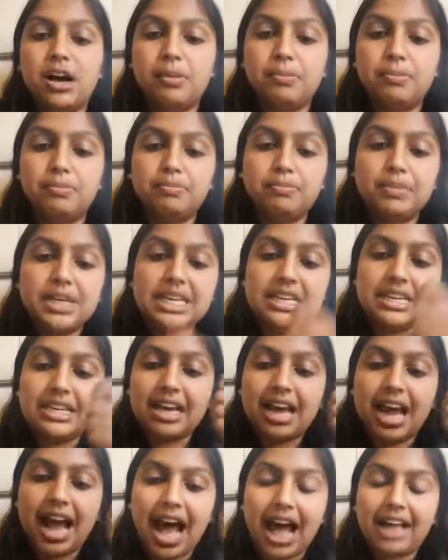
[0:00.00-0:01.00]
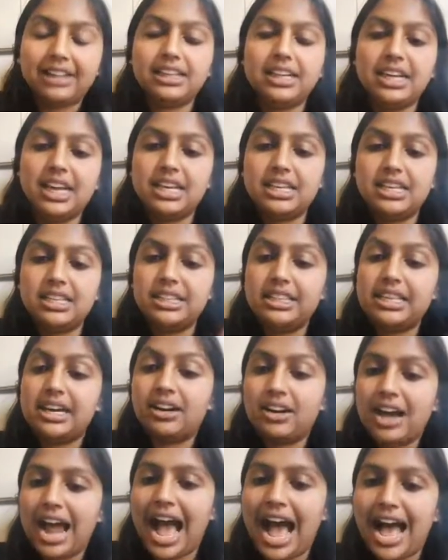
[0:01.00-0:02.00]
being allocated
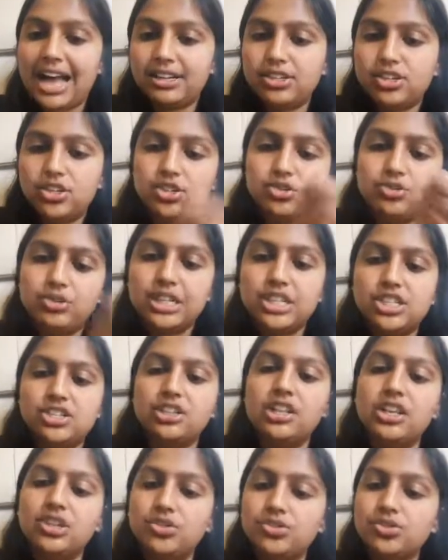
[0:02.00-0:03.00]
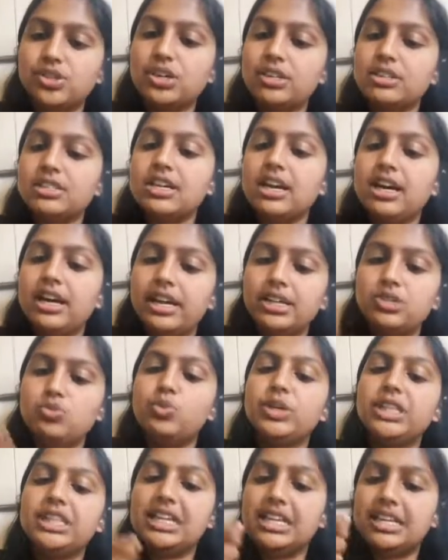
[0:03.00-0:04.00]
their ad to each of the users is
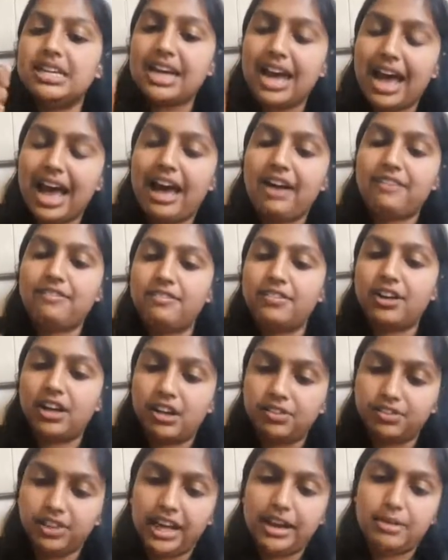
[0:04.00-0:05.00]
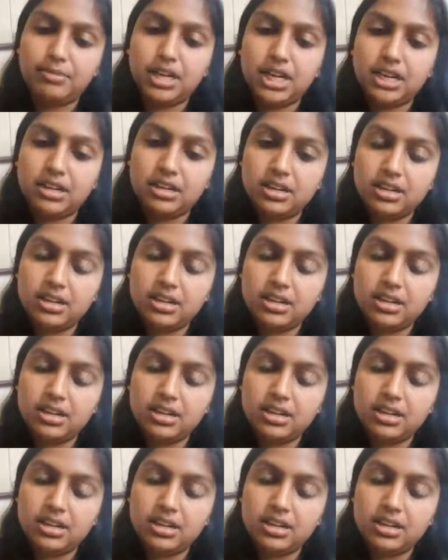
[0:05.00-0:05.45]
within f of lambda.